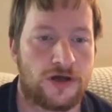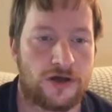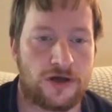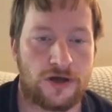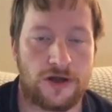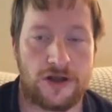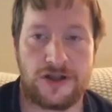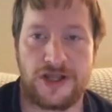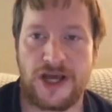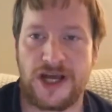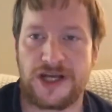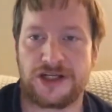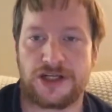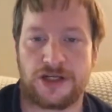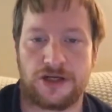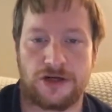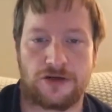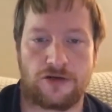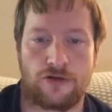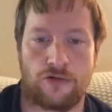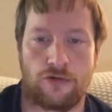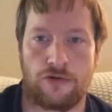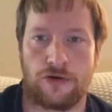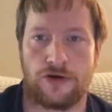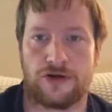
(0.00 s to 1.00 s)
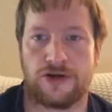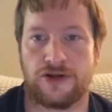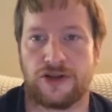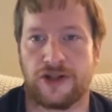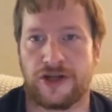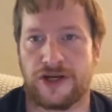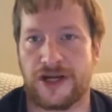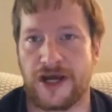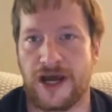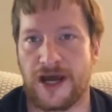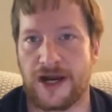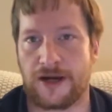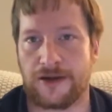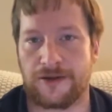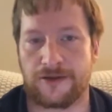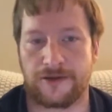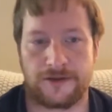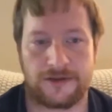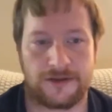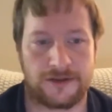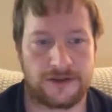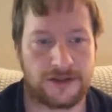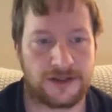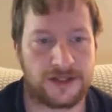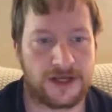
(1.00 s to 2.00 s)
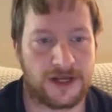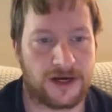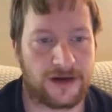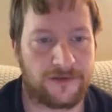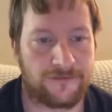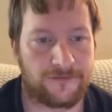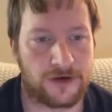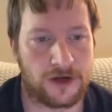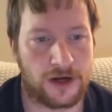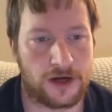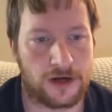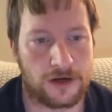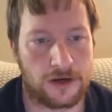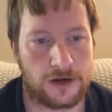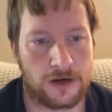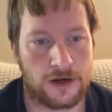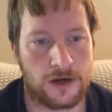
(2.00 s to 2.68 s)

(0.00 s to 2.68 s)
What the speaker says: that's according to the data that I've done.